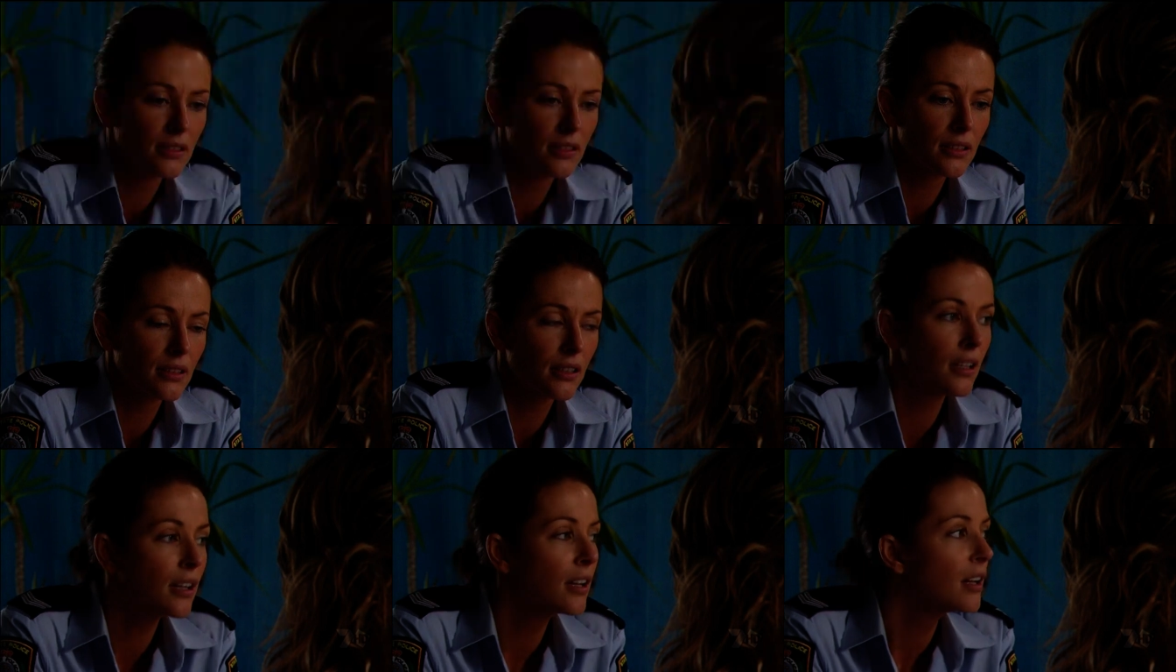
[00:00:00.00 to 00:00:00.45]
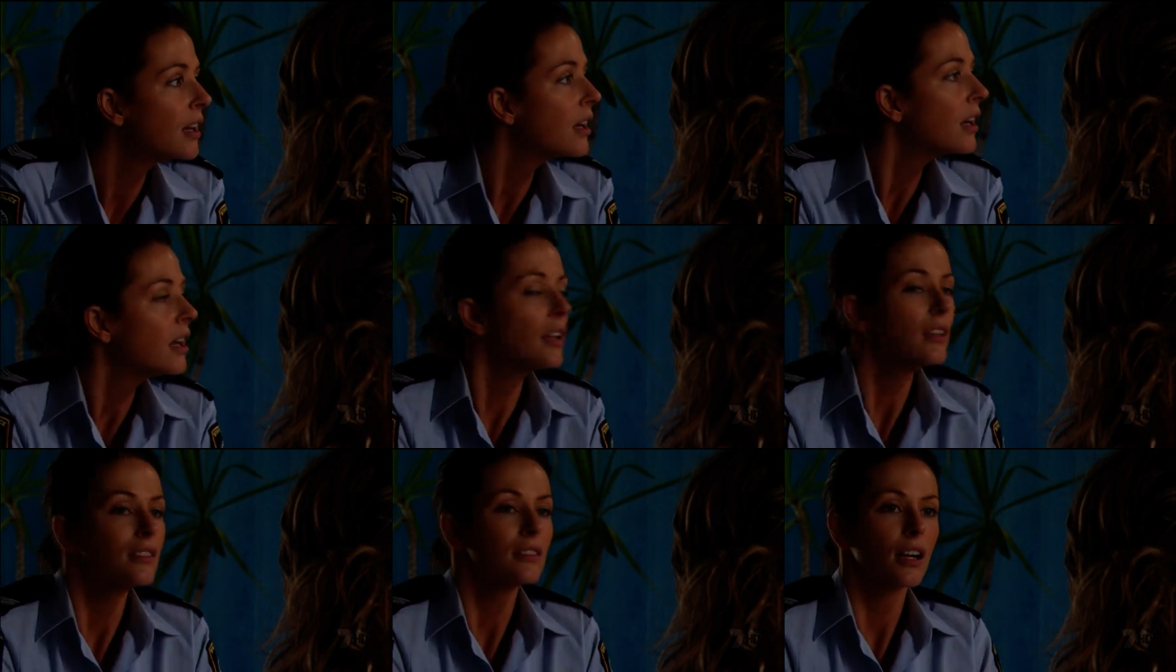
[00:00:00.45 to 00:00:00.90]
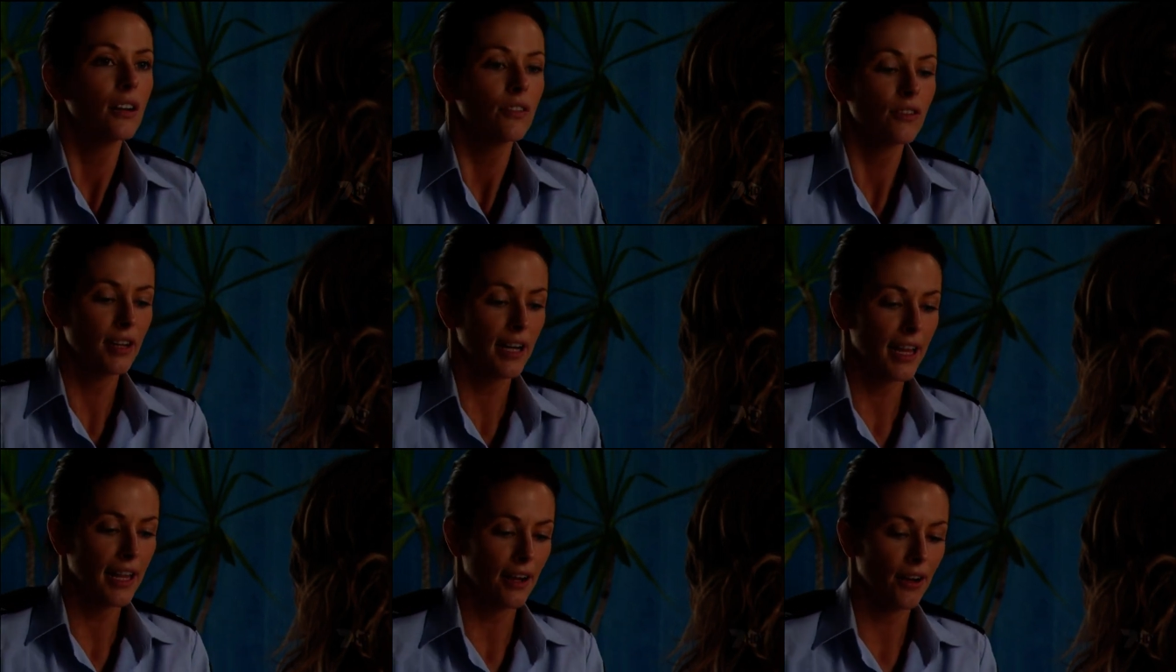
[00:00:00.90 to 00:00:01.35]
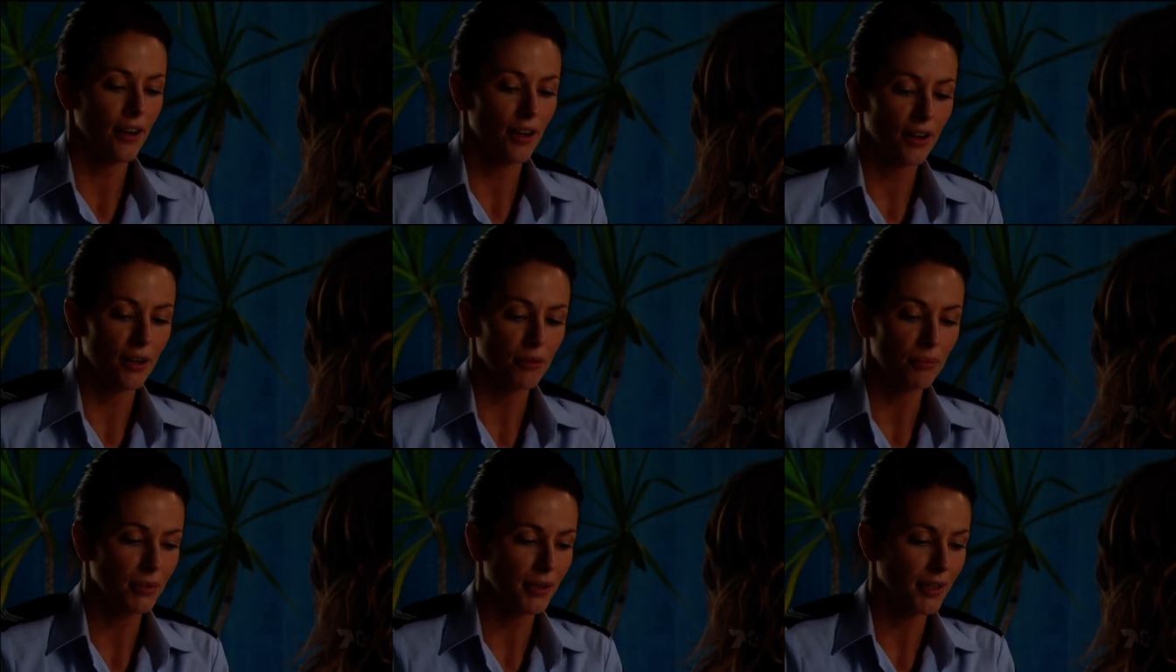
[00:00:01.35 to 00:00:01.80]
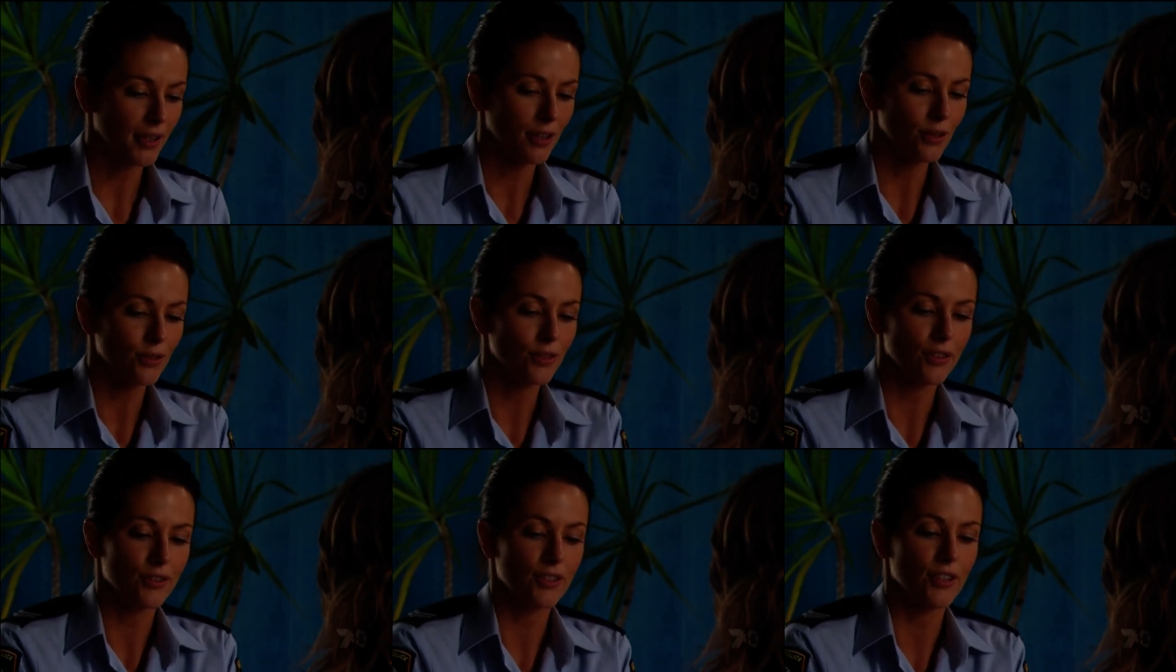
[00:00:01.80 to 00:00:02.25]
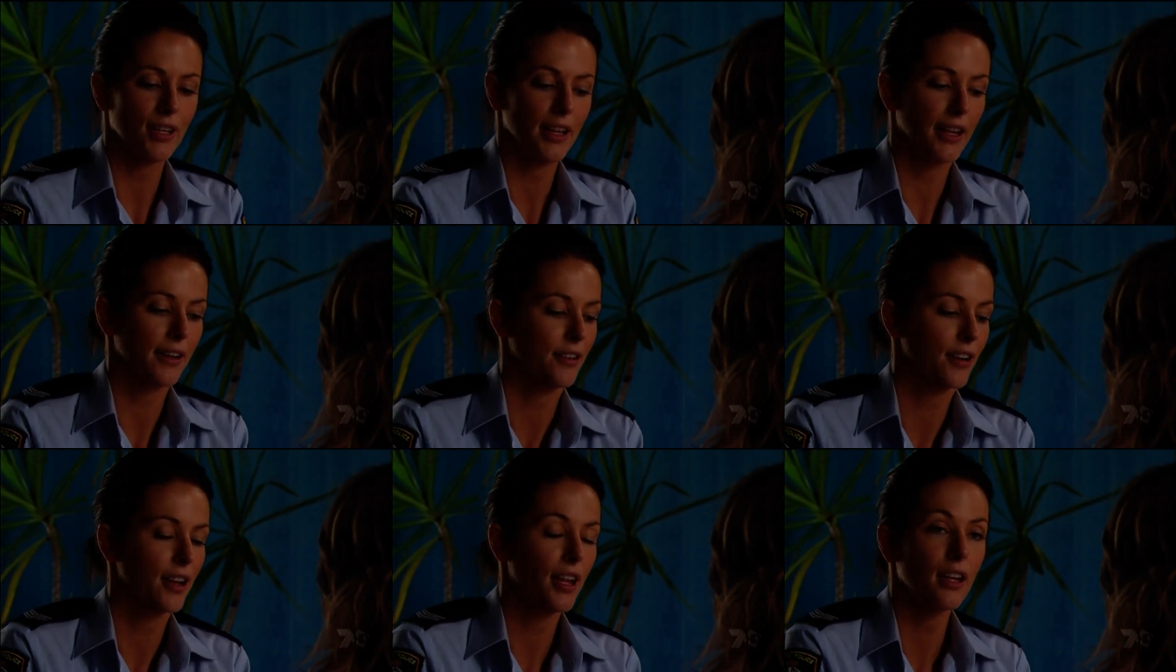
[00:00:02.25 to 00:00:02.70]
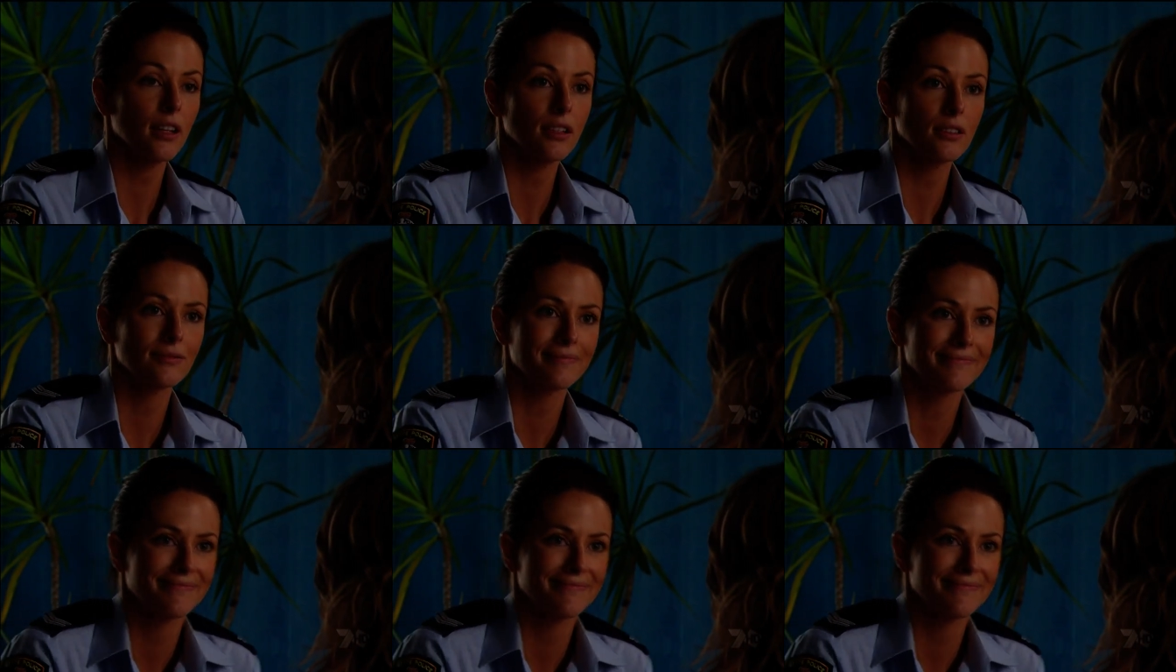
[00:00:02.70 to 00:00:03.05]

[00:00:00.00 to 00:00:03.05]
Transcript: and say goodbye to him. I've got to get home, but I'll talk to you later, okay?